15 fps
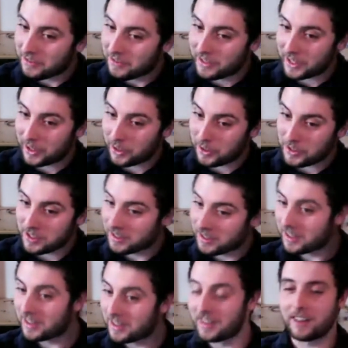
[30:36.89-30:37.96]
videos
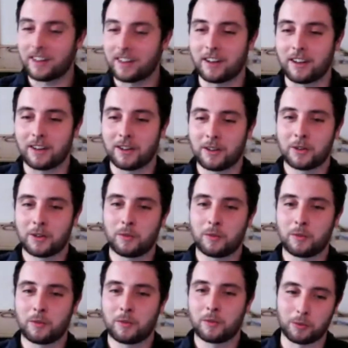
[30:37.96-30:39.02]
uh,
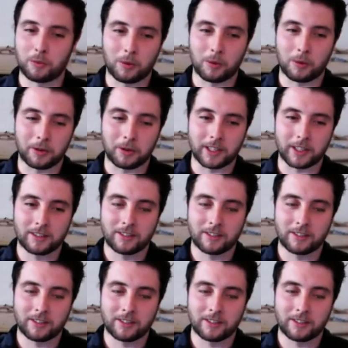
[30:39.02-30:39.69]
with the waterproofing